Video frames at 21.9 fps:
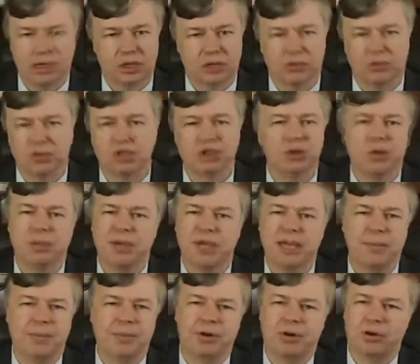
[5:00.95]
commercial
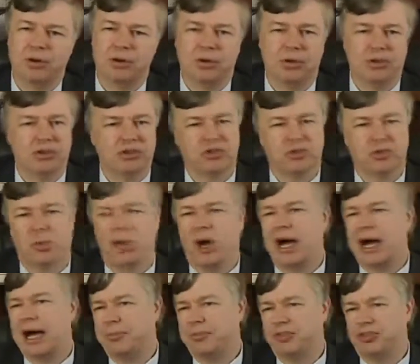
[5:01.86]
paper,
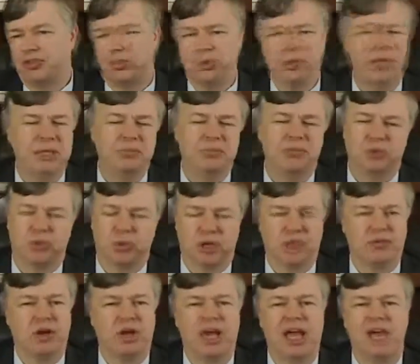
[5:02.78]
swaps, sweeps,
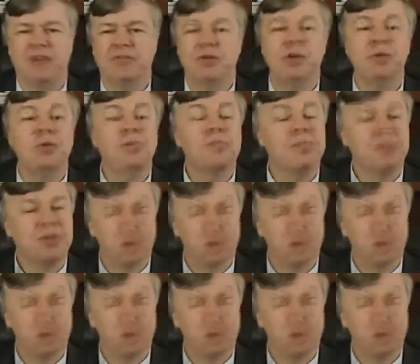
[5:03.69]
whatever have you,